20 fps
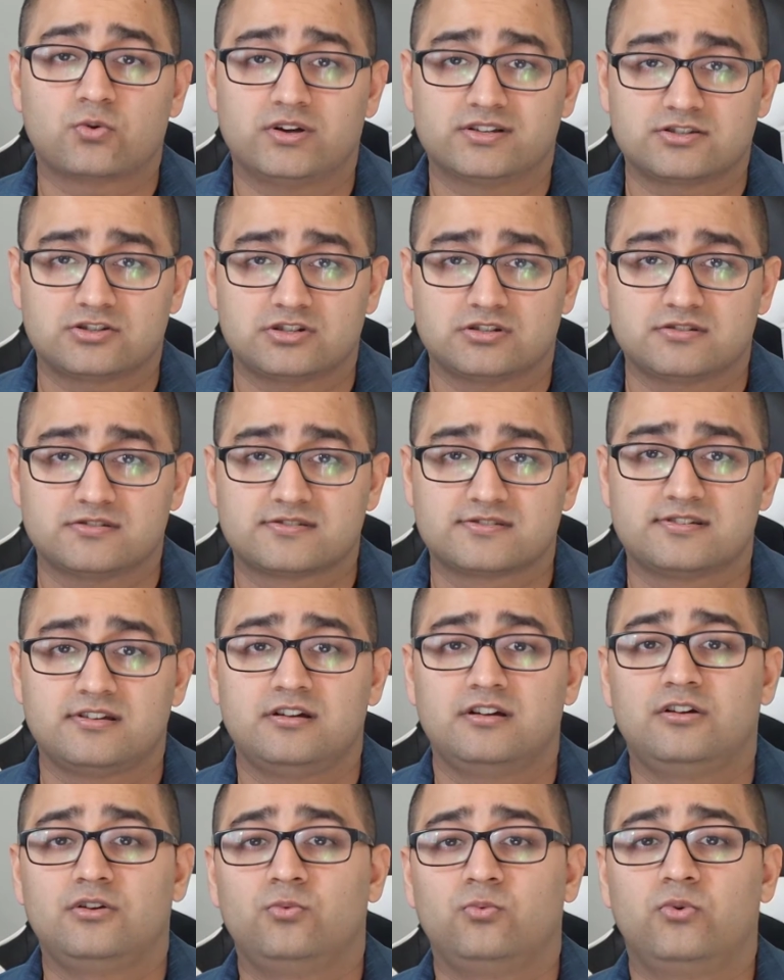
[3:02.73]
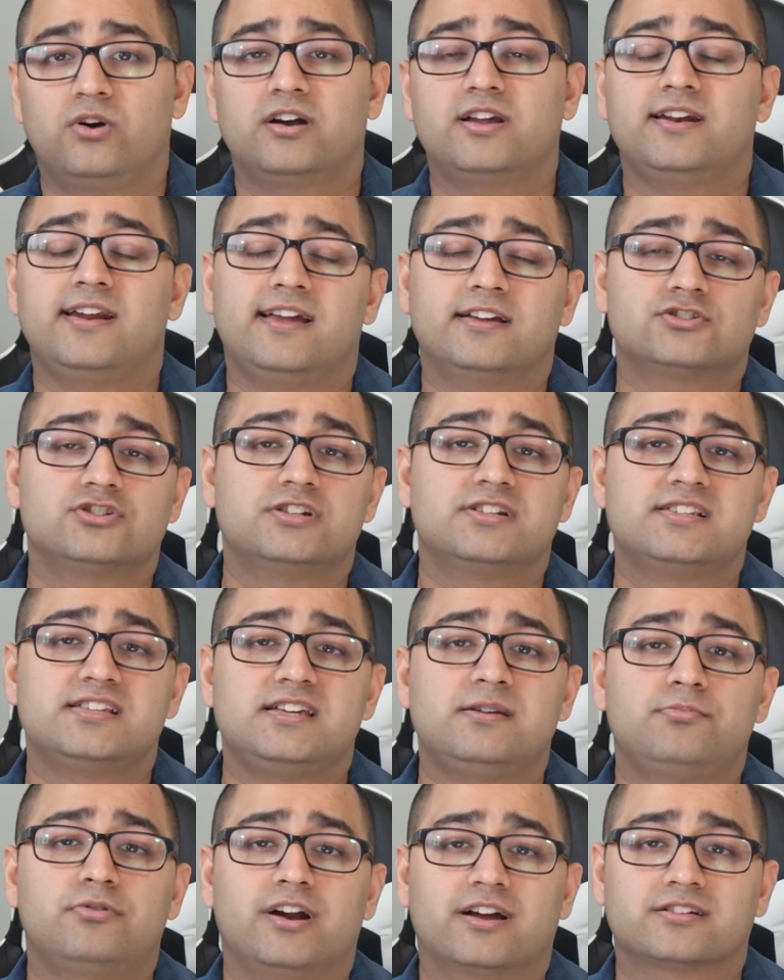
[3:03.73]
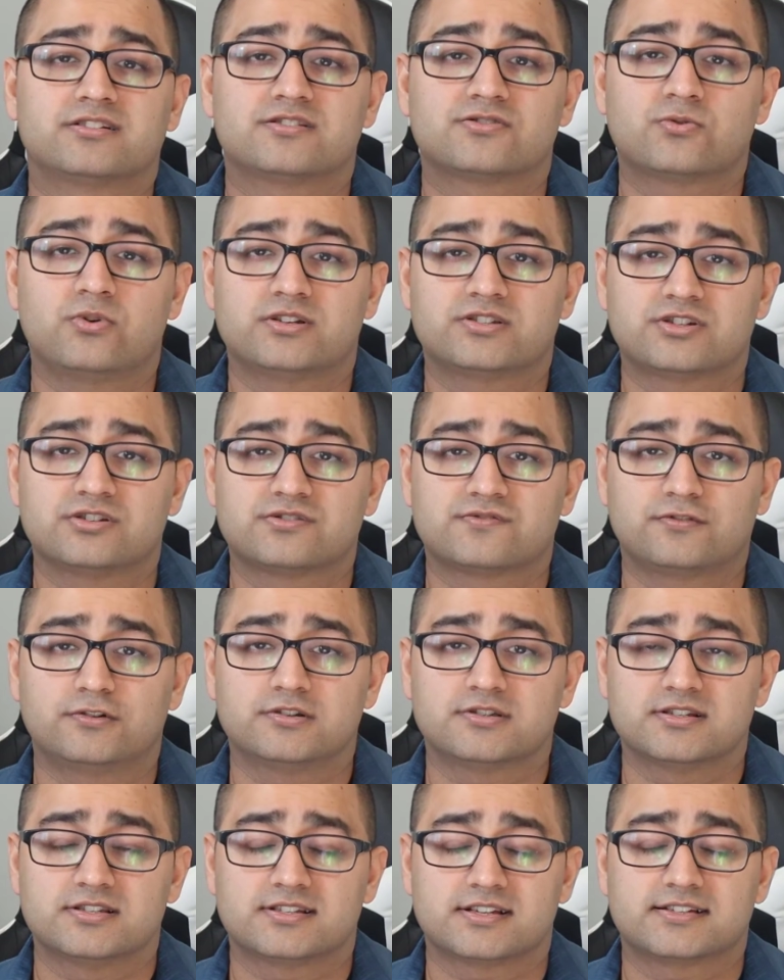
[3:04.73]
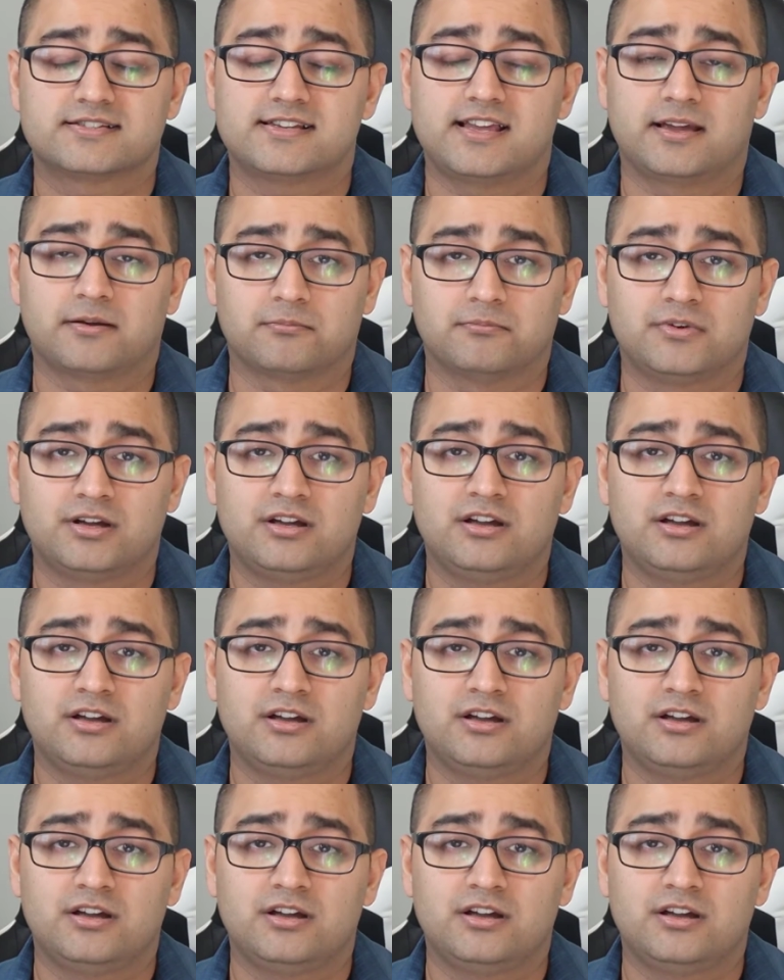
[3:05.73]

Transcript: questions. Where can I actually see practice questions for this exam?